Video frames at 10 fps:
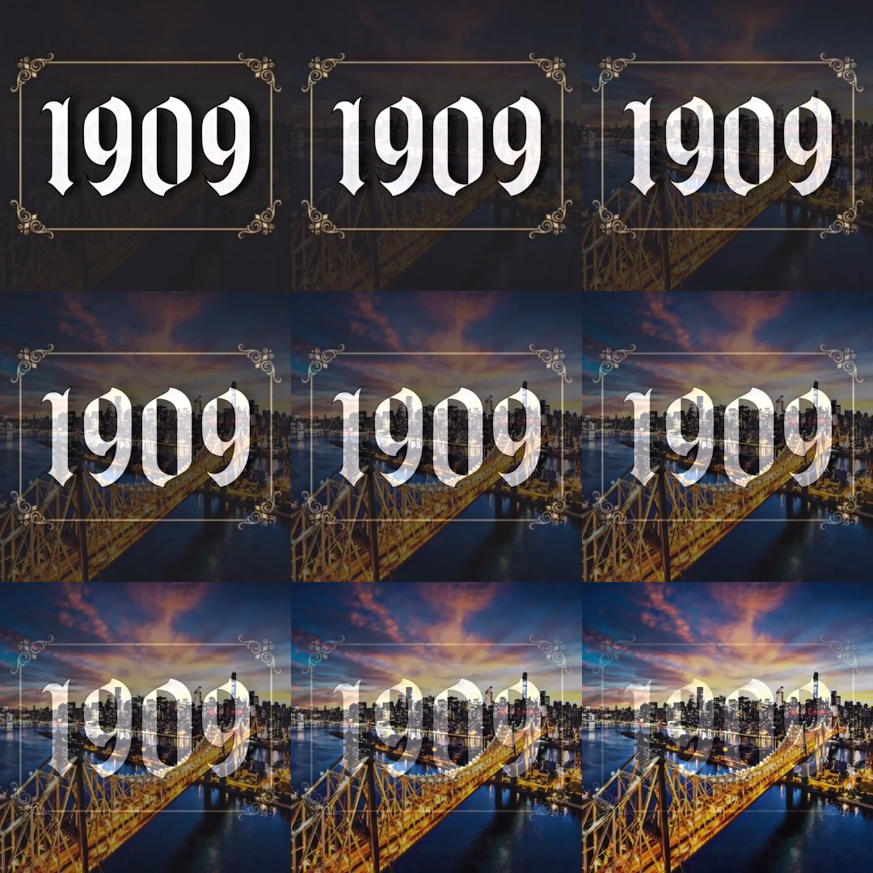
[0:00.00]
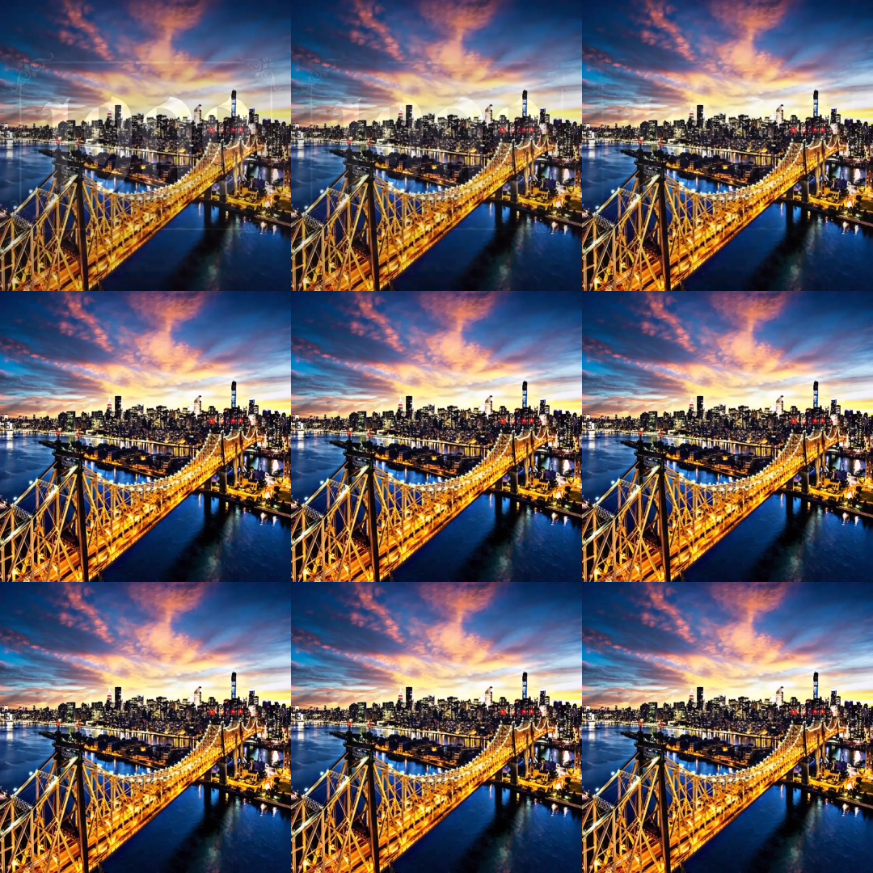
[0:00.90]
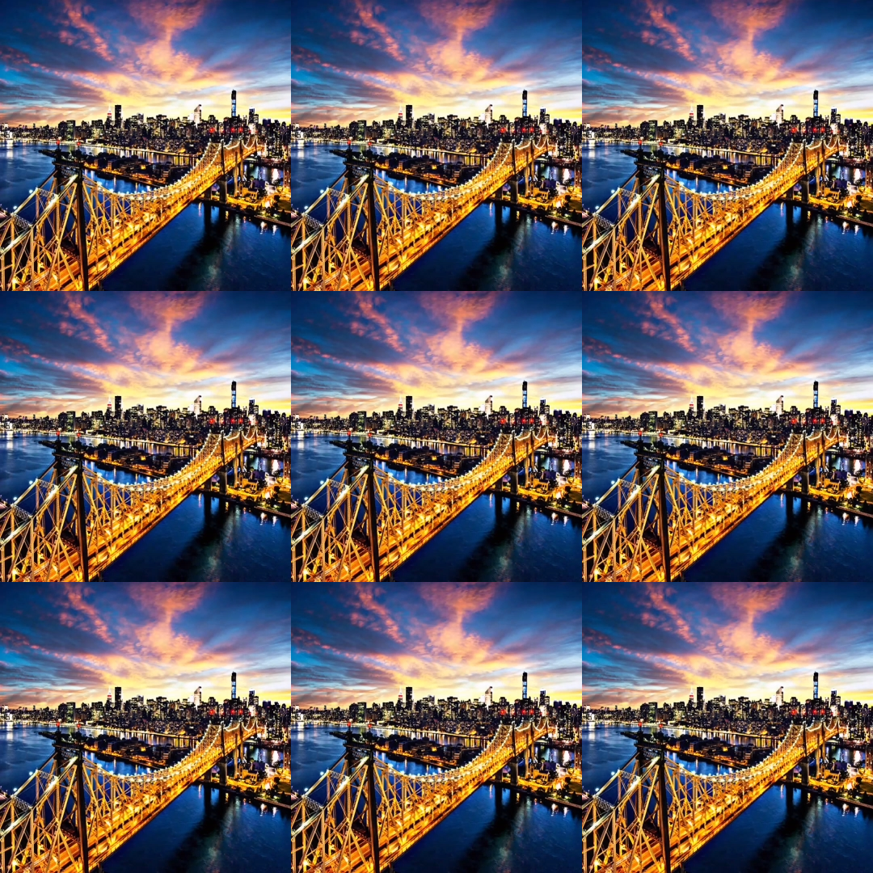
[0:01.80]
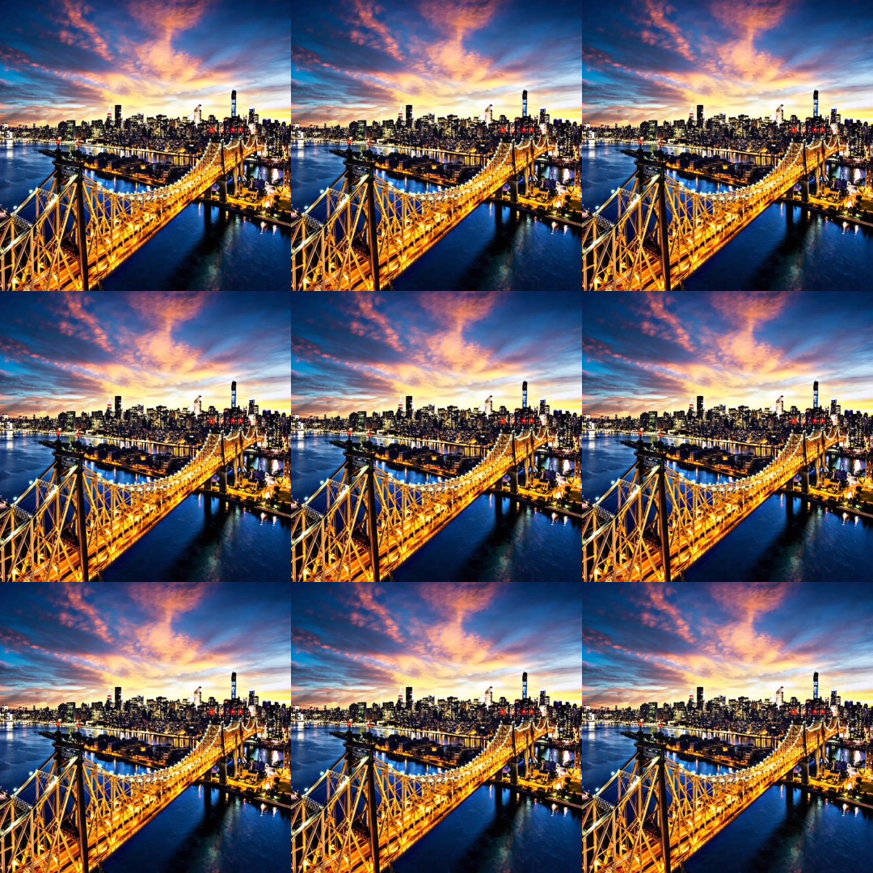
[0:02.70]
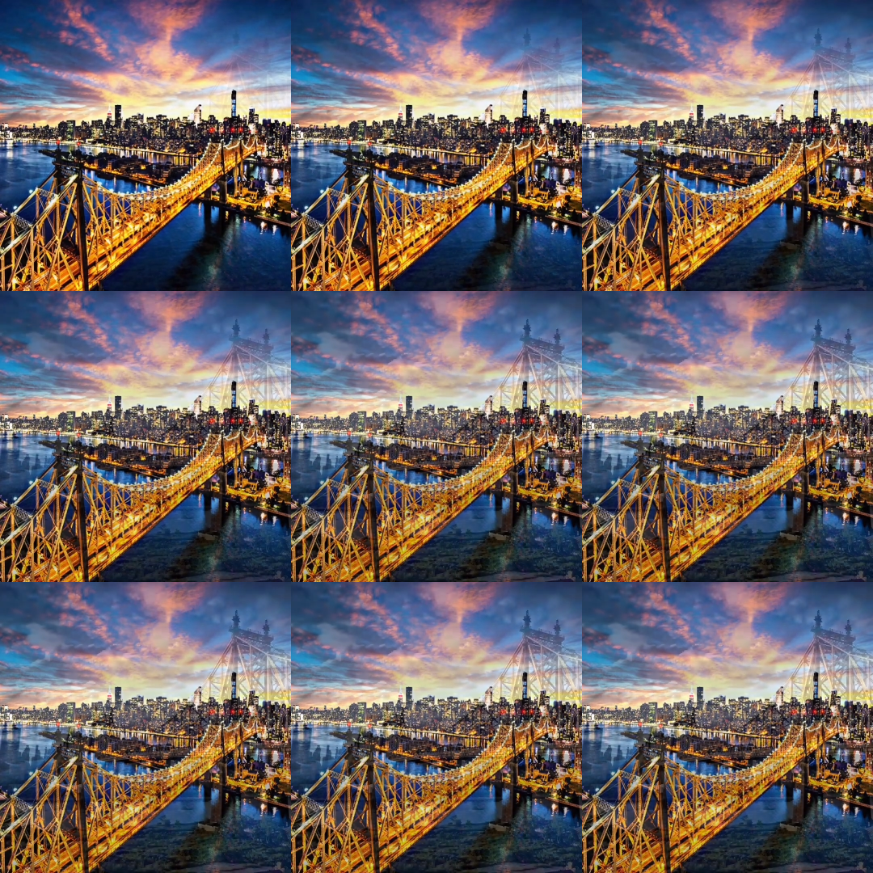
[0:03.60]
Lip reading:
(no speaker visible)